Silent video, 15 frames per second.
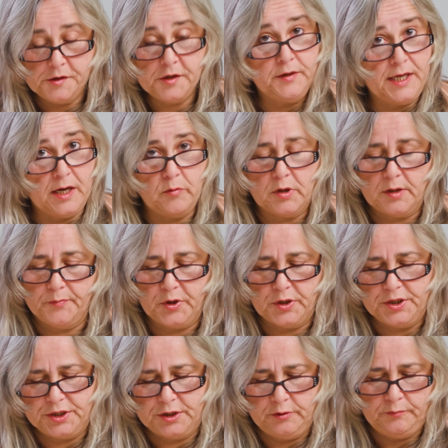So now what I'm
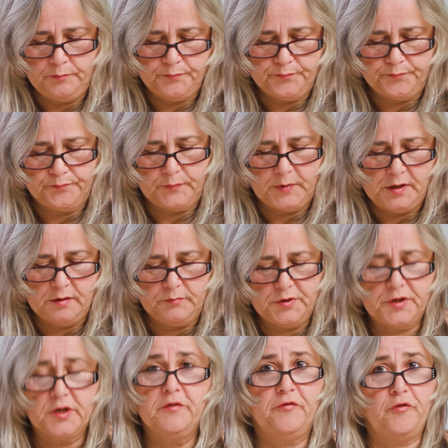going to do is I'm
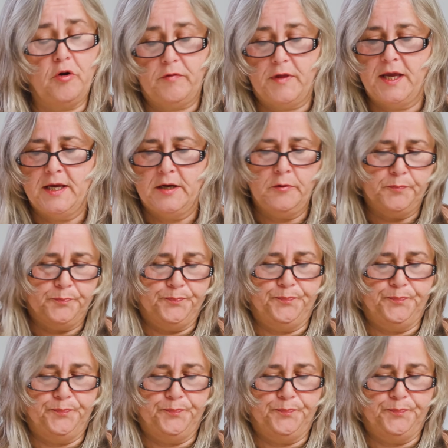just going to frog that out.